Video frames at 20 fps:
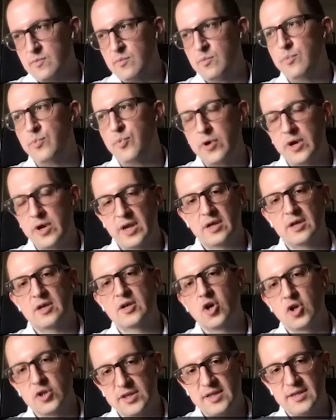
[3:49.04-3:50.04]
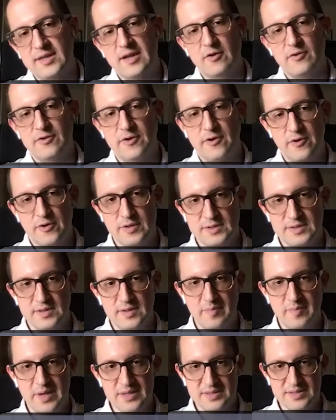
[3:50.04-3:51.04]
putting content out there is the
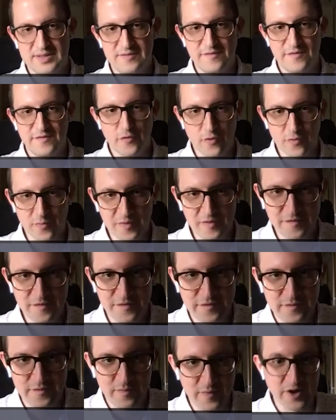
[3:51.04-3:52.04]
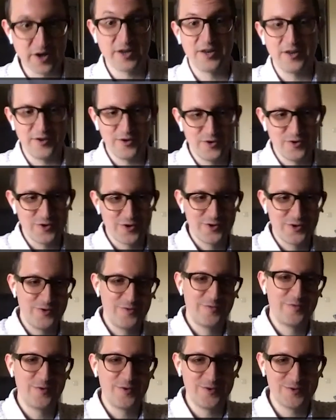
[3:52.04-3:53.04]
best form of marketing you can do
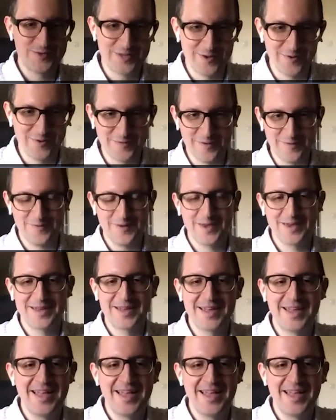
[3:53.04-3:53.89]
for yourself, I think.